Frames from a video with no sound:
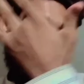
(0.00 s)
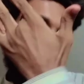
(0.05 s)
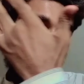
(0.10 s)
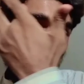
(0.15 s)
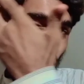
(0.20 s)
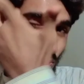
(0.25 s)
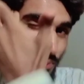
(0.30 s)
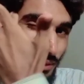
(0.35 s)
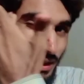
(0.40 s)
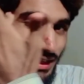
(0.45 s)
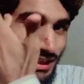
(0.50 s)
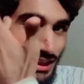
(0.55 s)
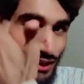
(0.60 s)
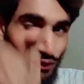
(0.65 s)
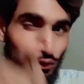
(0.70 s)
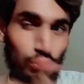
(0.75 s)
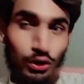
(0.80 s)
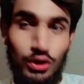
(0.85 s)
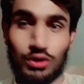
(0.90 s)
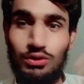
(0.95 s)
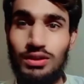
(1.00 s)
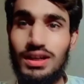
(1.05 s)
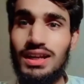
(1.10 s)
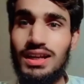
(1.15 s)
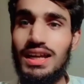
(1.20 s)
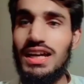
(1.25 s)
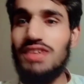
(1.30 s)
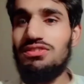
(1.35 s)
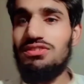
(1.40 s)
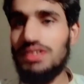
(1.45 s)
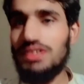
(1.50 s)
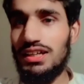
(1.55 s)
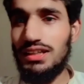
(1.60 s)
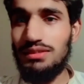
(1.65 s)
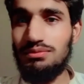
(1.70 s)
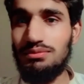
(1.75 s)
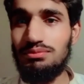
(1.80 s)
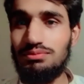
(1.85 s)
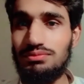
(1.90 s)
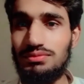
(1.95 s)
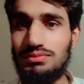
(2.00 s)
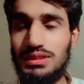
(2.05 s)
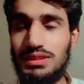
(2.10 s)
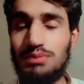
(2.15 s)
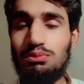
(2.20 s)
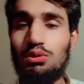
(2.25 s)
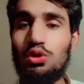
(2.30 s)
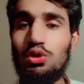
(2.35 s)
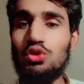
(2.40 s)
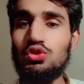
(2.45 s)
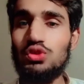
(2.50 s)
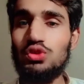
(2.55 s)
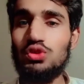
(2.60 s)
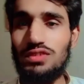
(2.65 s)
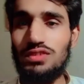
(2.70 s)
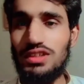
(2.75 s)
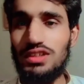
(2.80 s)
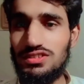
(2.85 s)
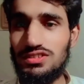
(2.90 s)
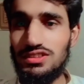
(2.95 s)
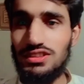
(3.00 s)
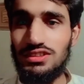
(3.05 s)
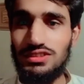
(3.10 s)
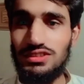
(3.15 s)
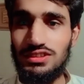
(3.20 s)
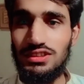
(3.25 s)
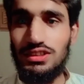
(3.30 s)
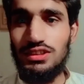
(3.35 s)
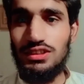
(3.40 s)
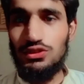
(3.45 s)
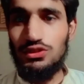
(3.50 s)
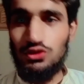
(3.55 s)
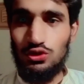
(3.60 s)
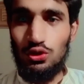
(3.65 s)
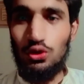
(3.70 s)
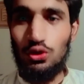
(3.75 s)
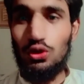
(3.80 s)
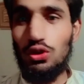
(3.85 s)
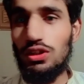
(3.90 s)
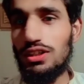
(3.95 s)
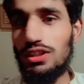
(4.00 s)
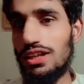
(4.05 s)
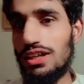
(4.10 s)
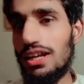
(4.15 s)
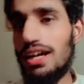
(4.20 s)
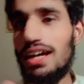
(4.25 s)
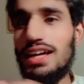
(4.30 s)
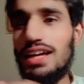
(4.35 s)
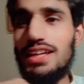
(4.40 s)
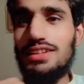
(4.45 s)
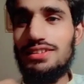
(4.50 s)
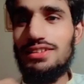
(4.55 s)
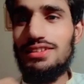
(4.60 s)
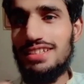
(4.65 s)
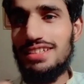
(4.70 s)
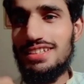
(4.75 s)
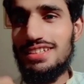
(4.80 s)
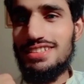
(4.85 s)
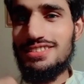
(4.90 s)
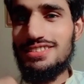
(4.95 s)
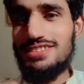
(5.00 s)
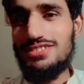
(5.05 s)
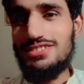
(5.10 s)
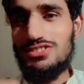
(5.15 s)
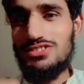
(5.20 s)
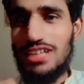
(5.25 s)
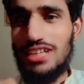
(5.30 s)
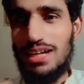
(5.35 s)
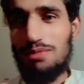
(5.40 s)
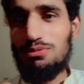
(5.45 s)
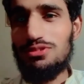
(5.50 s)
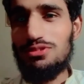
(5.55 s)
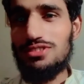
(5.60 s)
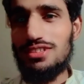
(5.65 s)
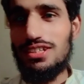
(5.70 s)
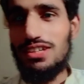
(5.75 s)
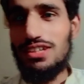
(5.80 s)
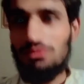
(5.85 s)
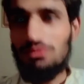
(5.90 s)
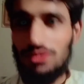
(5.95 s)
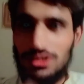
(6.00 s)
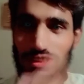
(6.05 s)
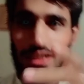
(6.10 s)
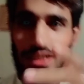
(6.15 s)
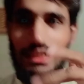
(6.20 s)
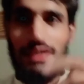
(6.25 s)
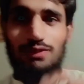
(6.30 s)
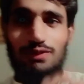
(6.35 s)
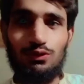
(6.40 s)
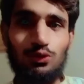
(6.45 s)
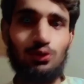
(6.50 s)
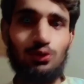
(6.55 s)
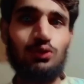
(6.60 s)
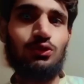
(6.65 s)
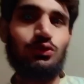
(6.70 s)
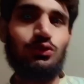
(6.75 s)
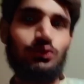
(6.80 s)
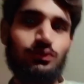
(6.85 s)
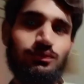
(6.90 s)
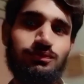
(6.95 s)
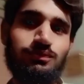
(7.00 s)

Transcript: you bear for your lifetime in most of cases. So try these steps which I have told you.